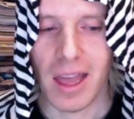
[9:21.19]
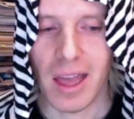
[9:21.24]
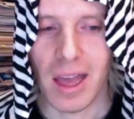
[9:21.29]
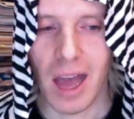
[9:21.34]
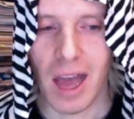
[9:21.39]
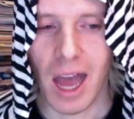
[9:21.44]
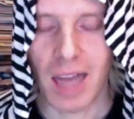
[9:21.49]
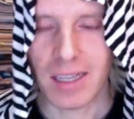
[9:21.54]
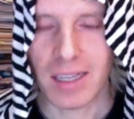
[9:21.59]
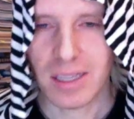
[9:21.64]

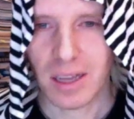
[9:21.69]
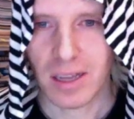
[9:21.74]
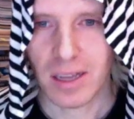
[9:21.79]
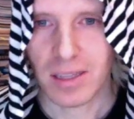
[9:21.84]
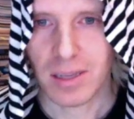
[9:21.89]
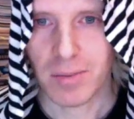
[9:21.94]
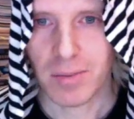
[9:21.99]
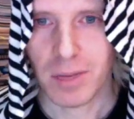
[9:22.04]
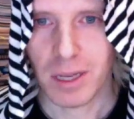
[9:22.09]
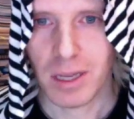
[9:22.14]
I saw
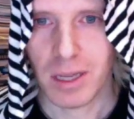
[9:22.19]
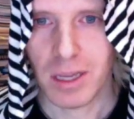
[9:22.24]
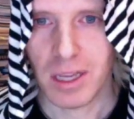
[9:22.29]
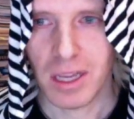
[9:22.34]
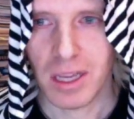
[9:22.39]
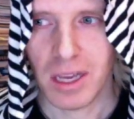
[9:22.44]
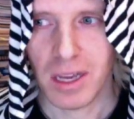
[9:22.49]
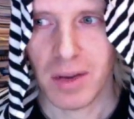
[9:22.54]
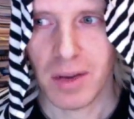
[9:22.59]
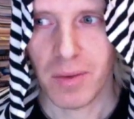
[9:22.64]
somebody
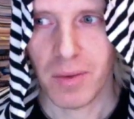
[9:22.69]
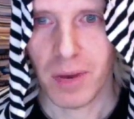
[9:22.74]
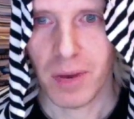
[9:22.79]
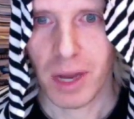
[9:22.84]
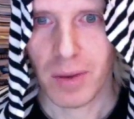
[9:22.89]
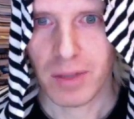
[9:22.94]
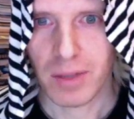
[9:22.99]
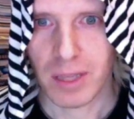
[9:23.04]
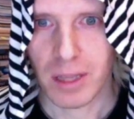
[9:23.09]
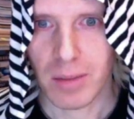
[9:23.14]
when I
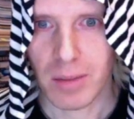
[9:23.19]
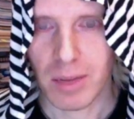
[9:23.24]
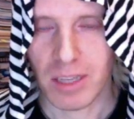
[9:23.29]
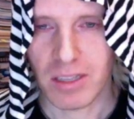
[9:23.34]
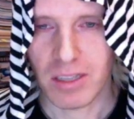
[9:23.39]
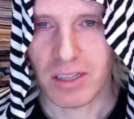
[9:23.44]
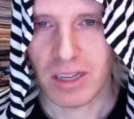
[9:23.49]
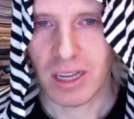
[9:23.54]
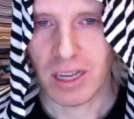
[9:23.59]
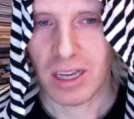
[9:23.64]
was on the bus
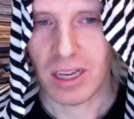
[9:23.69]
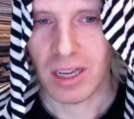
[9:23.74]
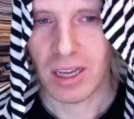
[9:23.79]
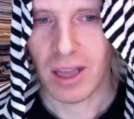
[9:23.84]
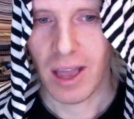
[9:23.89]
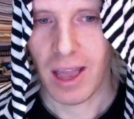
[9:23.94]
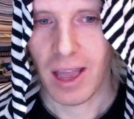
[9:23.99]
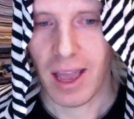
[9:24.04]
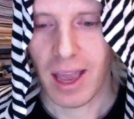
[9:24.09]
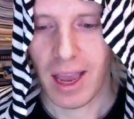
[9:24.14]
today,
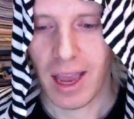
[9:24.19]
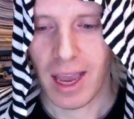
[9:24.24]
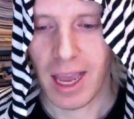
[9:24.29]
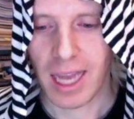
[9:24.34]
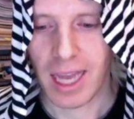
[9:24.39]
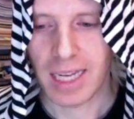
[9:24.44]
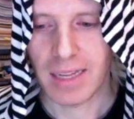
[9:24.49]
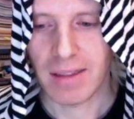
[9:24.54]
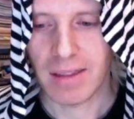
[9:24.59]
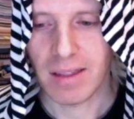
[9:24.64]

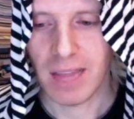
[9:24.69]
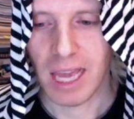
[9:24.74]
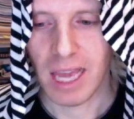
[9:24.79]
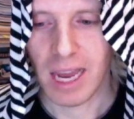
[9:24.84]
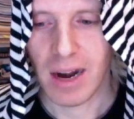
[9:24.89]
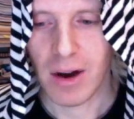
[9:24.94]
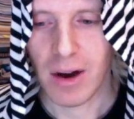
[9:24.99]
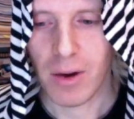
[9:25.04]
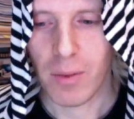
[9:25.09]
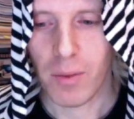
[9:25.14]
and
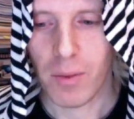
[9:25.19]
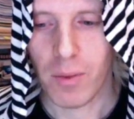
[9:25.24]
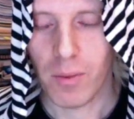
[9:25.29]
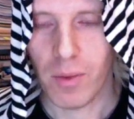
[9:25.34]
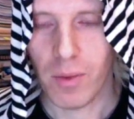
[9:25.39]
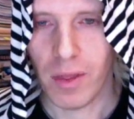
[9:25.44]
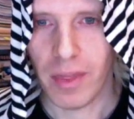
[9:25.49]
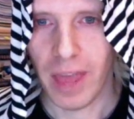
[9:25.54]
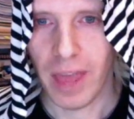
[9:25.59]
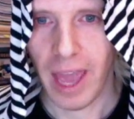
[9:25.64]

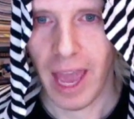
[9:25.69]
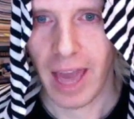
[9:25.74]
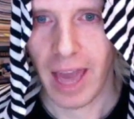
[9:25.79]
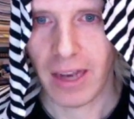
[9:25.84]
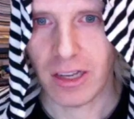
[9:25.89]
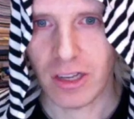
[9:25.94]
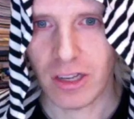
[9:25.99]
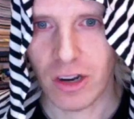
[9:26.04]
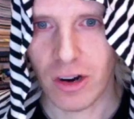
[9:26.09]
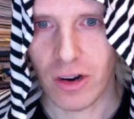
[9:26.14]
they had a
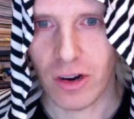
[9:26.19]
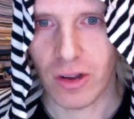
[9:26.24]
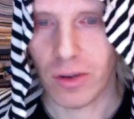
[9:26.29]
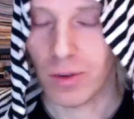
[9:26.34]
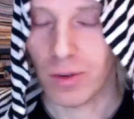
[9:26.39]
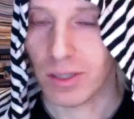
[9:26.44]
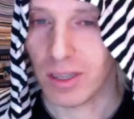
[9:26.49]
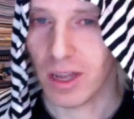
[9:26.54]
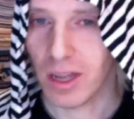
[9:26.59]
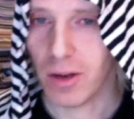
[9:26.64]
turtle. It
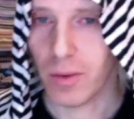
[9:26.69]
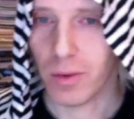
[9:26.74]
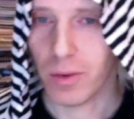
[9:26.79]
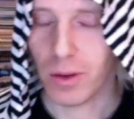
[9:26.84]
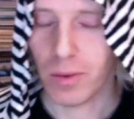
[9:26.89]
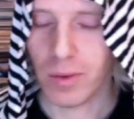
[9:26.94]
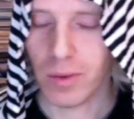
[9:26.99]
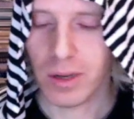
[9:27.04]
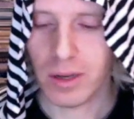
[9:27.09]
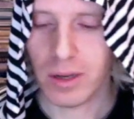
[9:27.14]
was not a
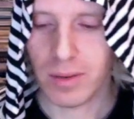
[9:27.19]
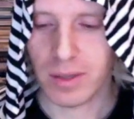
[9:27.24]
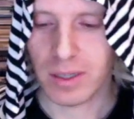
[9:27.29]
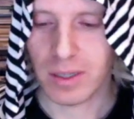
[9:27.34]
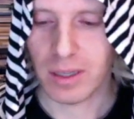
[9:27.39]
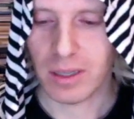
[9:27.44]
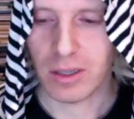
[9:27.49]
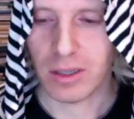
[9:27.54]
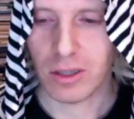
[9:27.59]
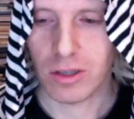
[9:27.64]
real one. It was
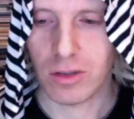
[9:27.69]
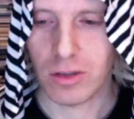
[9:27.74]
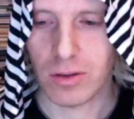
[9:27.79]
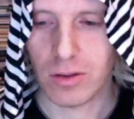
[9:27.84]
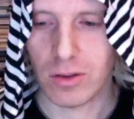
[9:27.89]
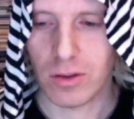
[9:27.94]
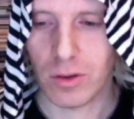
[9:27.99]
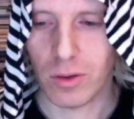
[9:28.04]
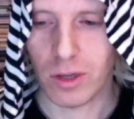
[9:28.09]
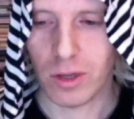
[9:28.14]
a
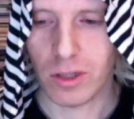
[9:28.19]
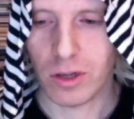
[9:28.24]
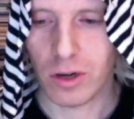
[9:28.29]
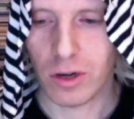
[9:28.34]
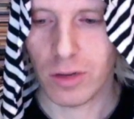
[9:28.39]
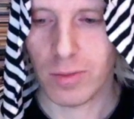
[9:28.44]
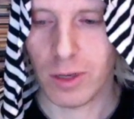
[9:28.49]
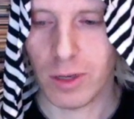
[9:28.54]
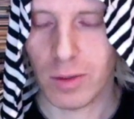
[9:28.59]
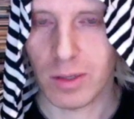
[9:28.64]
toy turtle,
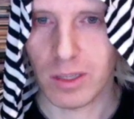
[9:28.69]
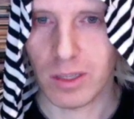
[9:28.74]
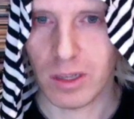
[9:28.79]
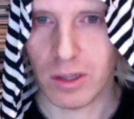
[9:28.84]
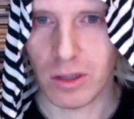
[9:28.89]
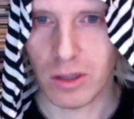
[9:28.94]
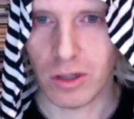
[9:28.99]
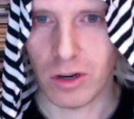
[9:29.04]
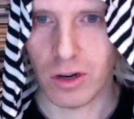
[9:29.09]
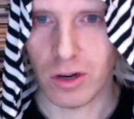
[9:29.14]
but it was still
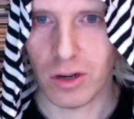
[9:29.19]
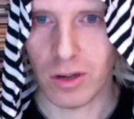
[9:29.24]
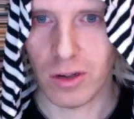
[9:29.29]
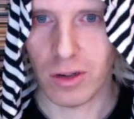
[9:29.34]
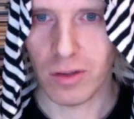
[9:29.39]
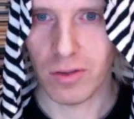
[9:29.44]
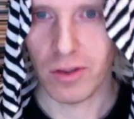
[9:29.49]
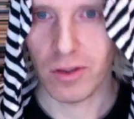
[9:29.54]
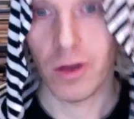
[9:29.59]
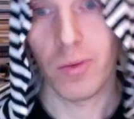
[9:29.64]
a
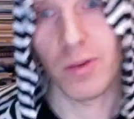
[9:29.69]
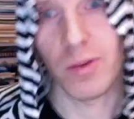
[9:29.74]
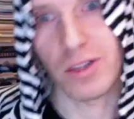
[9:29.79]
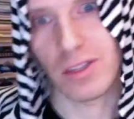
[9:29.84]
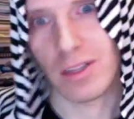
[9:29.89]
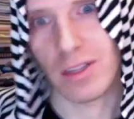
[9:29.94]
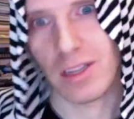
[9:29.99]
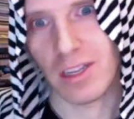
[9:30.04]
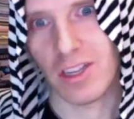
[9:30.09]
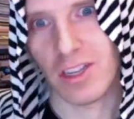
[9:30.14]
turtle. No, it
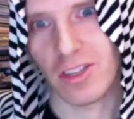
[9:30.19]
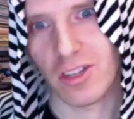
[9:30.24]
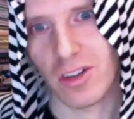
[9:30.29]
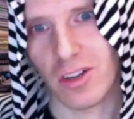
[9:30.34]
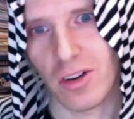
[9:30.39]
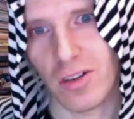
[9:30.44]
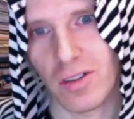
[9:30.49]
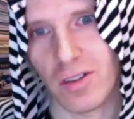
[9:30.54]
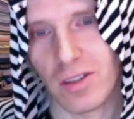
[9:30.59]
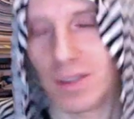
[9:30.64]
wasn't the Ninja
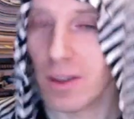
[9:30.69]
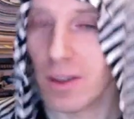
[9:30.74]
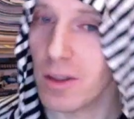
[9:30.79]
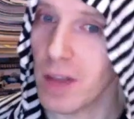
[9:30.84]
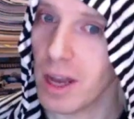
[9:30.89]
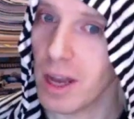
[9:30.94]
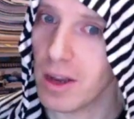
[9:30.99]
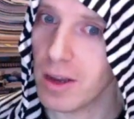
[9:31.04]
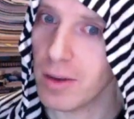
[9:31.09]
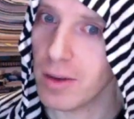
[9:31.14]
Turtles. But
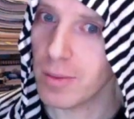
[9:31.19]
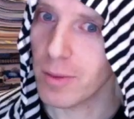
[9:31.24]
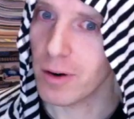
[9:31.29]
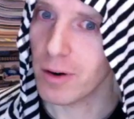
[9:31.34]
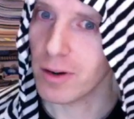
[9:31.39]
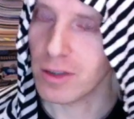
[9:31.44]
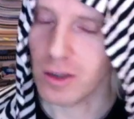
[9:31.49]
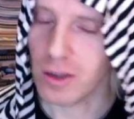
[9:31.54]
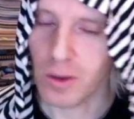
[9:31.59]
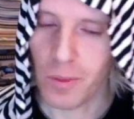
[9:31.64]
that could have
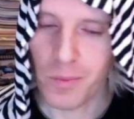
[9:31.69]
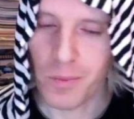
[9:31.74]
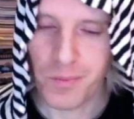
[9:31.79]
worked too.